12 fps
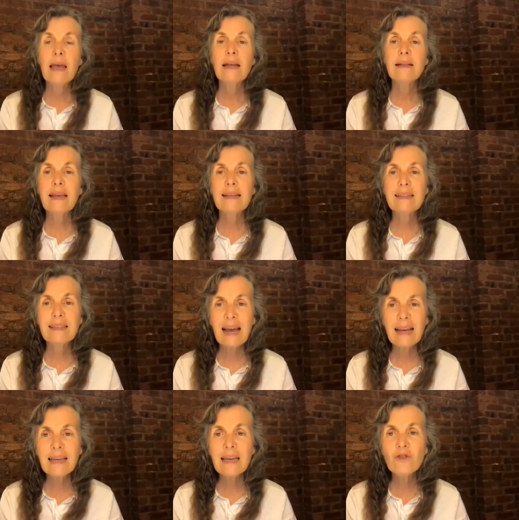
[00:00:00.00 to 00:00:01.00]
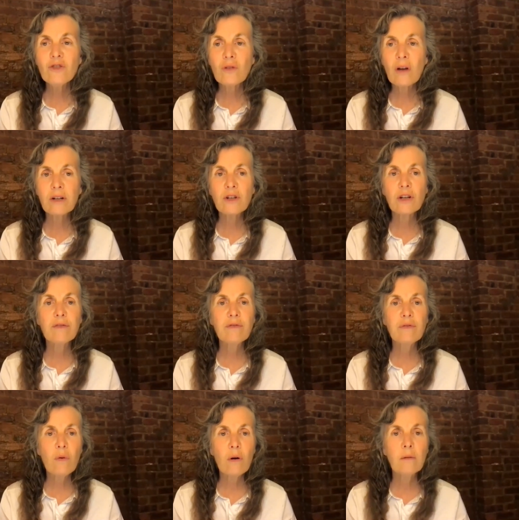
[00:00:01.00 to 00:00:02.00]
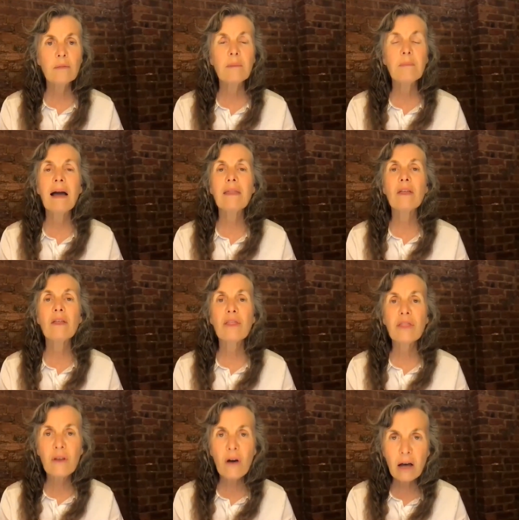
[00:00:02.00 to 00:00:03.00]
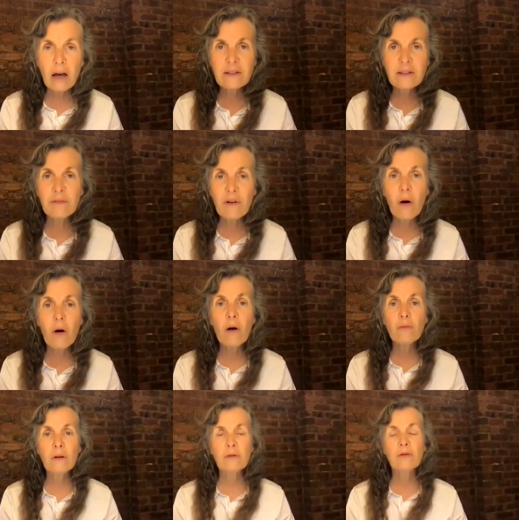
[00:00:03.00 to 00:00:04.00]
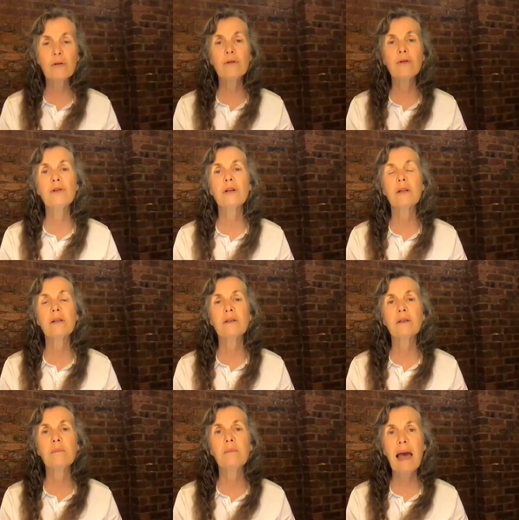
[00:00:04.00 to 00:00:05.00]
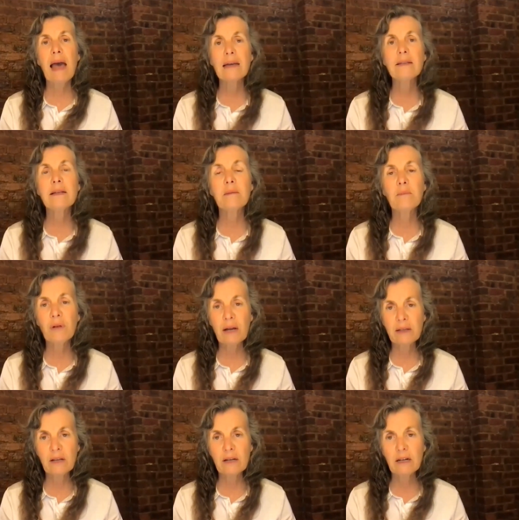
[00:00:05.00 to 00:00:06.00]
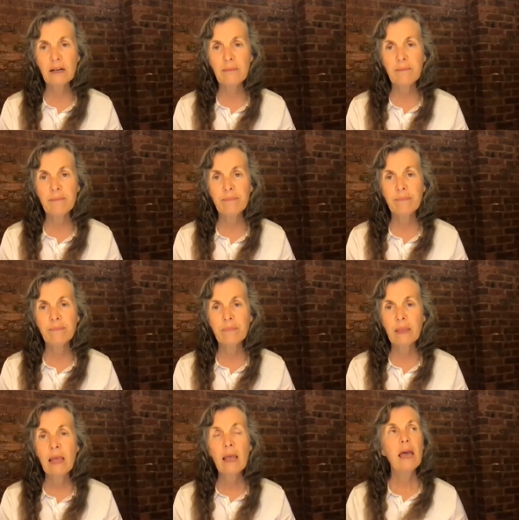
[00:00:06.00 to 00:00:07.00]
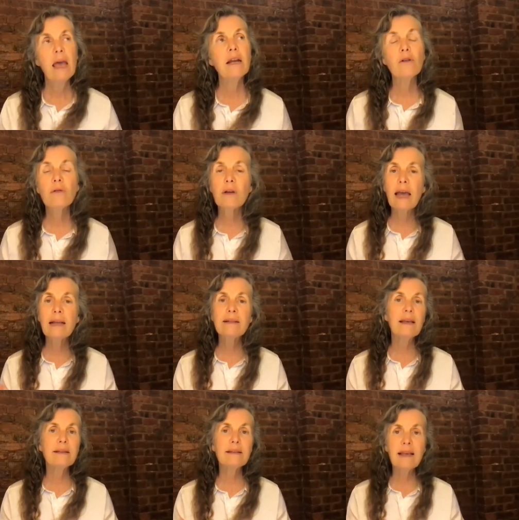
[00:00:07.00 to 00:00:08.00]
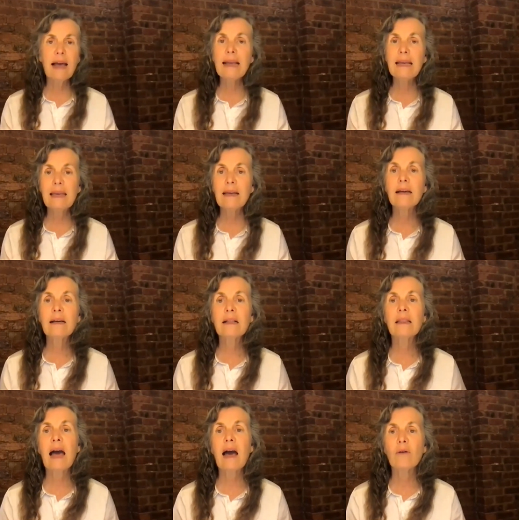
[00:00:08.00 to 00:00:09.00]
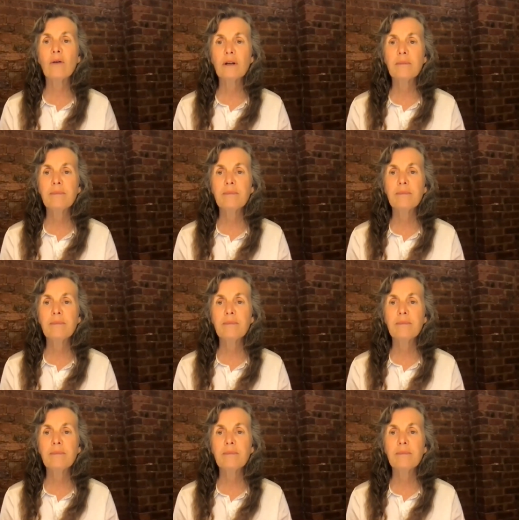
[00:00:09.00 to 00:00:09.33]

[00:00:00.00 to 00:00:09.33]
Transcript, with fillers: It's a psychic structure formed by the thoughts of all Rosicrucians, past and present, and it creates a psychic cloud.